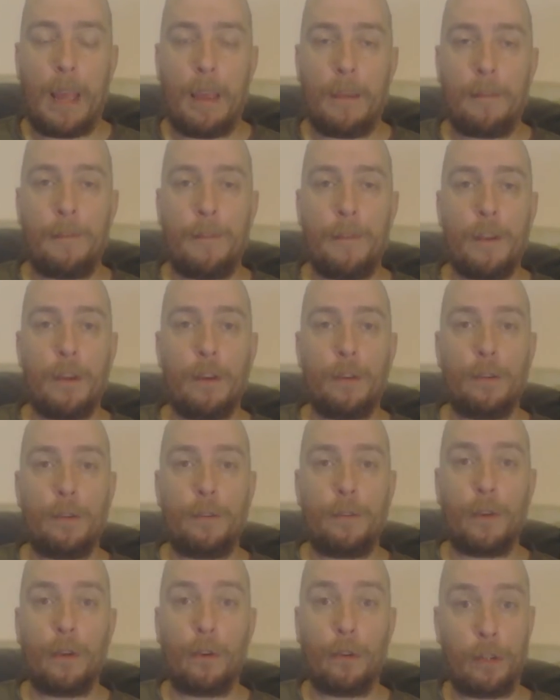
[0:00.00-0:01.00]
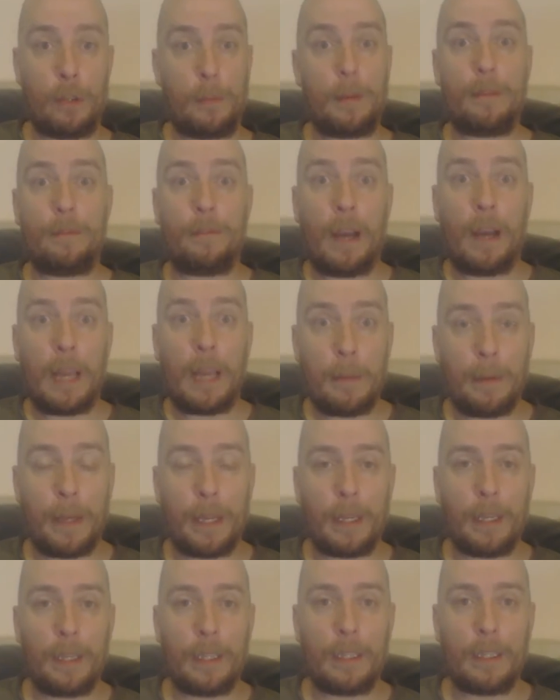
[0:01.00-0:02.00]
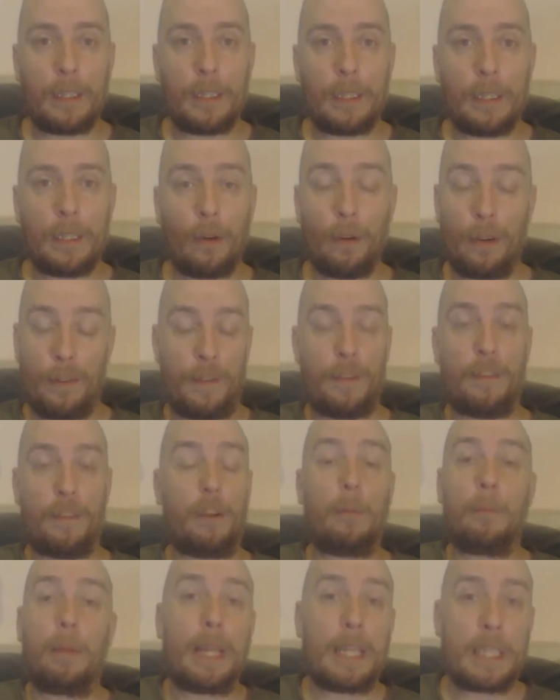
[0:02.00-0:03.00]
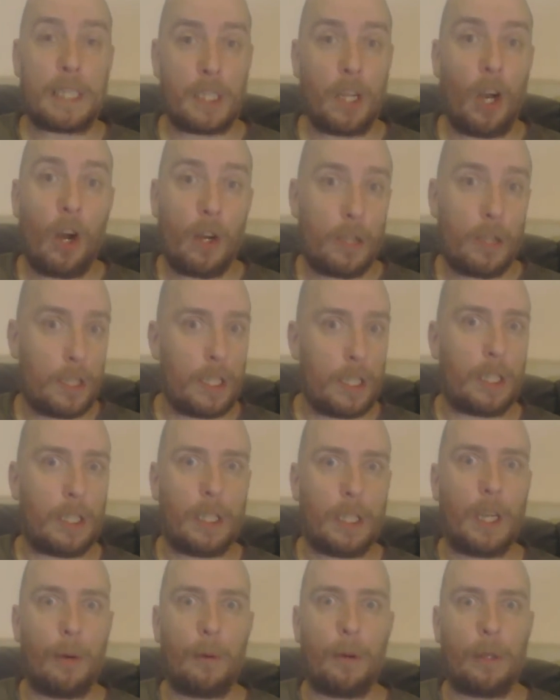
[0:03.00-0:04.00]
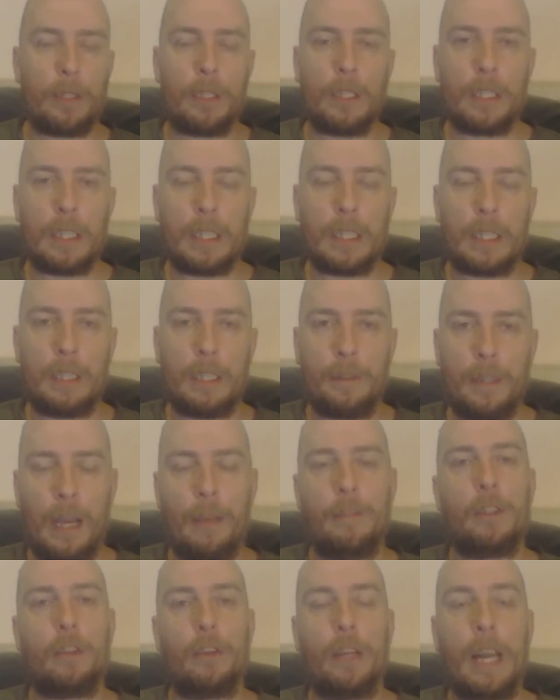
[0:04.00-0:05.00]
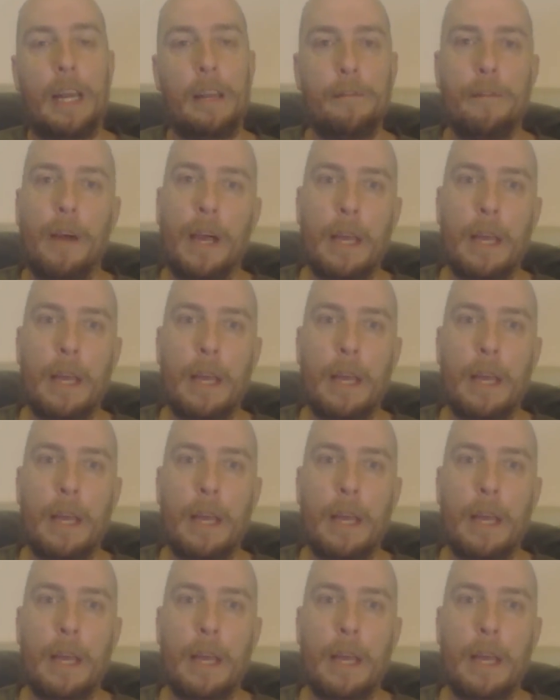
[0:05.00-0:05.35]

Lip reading: If you've already been vaping, or if you're a complete starter, you could go on to this if you haven't done any